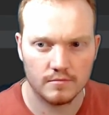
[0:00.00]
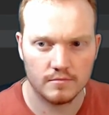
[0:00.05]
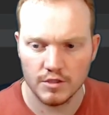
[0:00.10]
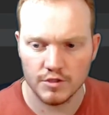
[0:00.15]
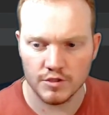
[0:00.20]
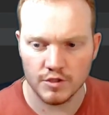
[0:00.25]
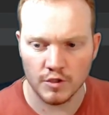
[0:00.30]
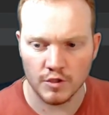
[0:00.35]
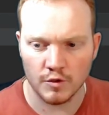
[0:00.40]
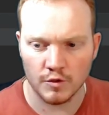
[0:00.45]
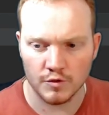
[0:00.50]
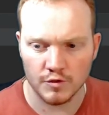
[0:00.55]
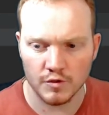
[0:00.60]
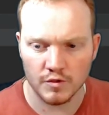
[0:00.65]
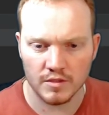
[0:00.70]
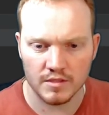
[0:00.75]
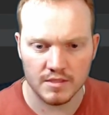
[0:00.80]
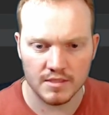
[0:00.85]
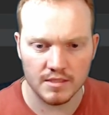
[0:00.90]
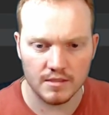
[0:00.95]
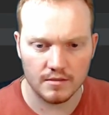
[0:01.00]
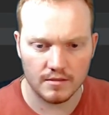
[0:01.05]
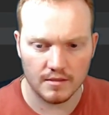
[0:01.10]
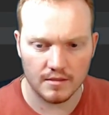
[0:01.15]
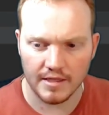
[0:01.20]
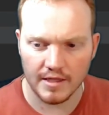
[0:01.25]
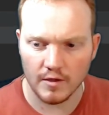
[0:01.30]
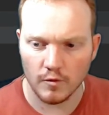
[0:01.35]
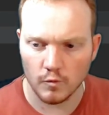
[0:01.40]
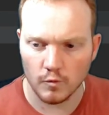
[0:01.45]
So you can see that
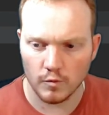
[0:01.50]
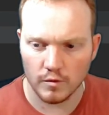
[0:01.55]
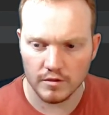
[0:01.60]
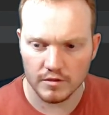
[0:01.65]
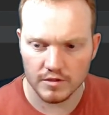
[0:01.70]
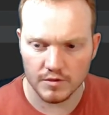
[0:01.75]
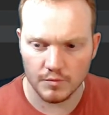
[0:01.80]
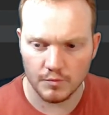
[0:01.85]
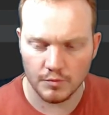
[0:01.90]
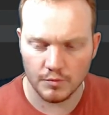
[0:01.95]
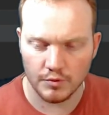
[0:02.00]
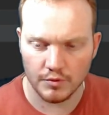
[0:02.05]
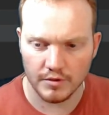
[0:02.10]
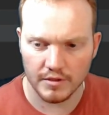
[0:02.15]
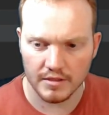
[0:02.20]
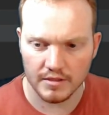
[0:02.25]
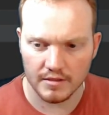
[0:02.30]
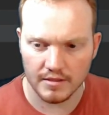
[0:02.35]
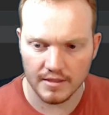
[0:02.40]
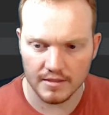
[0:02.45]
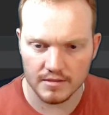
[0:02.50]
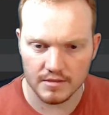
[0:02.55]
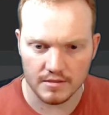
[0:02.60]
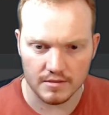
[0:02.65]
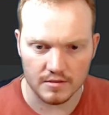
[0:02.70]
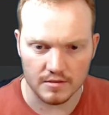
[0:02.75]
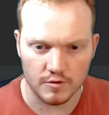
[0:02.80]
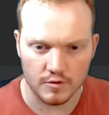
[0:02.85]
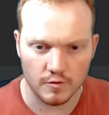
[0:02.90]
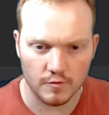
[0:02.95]
that worked pretty
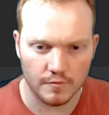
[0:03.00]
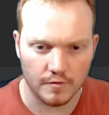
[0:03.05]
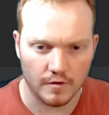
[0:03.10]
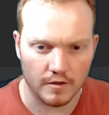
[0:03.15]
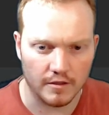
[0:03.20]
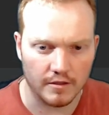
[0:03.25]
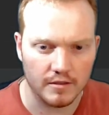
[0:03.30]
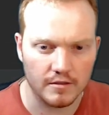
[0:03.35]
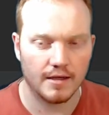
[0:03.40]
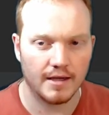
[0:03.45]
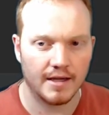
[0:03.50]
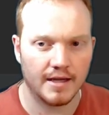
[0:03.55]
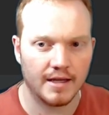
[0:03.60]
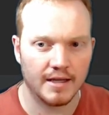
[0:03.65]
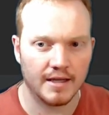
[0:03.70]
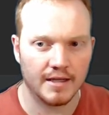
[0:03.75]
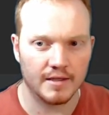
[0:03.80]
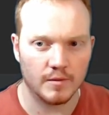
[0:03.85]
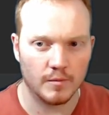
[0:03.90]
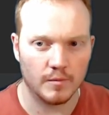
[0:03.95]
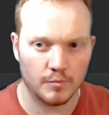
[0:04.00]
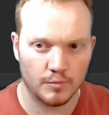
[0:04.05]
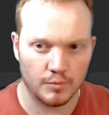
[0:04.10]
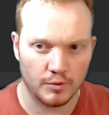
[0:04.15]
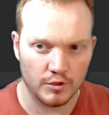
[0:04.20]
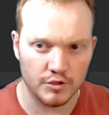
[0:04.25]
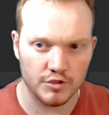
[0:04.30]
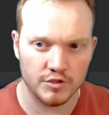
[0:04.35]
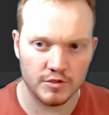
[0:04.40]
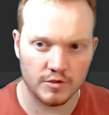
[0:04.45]
nicely so far. I
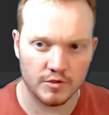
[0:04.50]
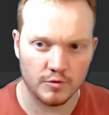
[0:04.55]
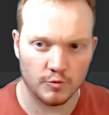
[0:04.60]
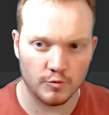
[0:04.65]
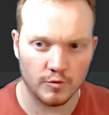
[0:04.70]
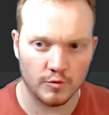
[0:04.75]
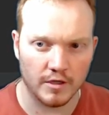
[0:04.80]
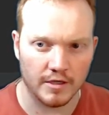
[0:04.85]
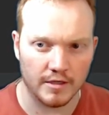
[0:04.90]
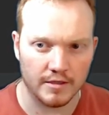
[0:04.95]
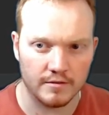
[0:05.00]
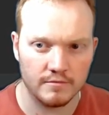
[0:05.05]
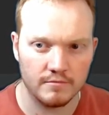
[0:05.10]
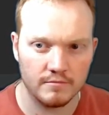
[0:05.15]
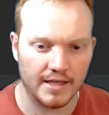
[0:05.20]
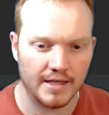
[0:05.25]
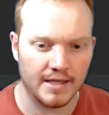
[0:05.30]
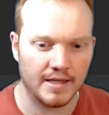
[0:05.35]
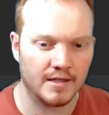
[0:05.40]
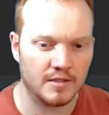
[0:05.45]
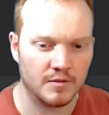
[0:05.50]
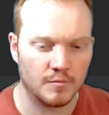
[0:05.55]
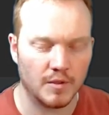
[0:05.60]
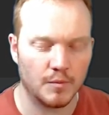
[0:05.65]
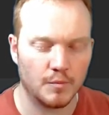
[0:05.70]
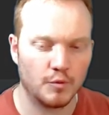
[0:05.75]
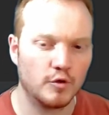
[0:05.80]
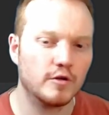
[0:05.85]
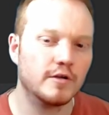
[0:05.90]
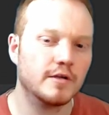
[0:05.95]
pushed run and my
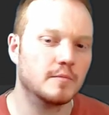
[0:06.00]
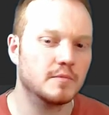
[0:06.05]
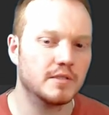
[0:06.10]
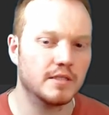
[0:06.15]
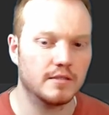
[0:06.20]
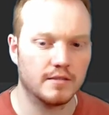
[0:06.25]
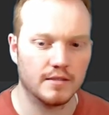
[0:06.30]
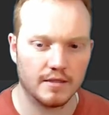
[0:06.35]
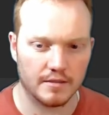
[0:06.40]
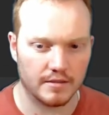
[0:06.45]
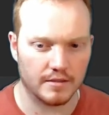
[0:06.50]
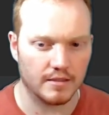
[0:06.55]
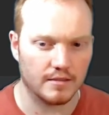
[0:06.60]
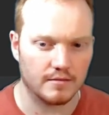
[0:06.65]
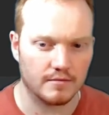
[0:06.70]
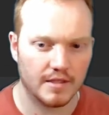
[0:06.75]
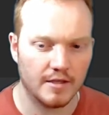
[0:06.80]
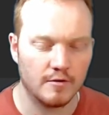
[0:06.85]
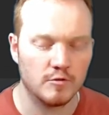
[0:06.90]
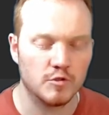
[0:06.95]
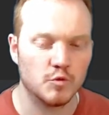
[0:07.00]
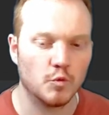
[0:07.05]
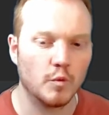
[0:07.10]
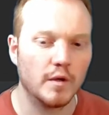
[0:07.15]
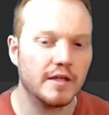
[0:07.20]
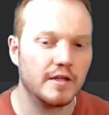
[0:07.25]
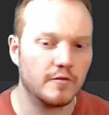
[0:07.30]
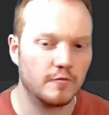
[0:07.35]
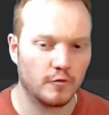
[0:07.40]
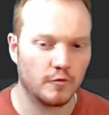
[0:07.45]
program did nothing. It was
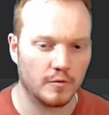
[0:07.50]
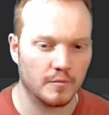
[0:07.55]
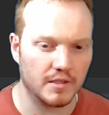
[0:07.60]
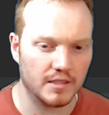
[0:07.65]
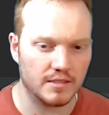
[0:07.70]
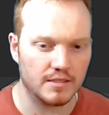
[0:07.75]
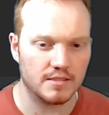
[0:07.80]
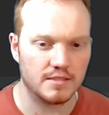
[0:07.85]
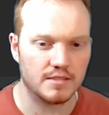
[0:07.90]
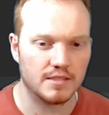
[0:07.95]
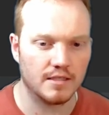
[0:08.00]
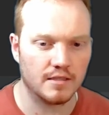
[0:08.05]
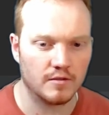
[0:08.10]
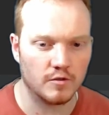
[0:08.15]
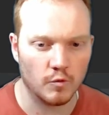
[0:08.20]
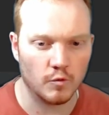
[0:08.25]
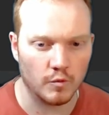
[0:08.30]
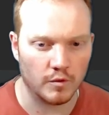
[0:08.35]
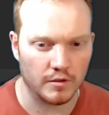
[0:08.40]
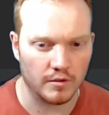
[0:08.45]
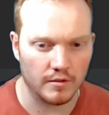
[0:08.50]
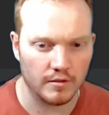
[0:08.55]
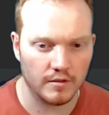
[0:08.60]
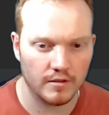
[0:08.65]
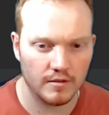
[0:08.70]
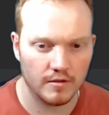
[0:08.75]
waiting for me to say the word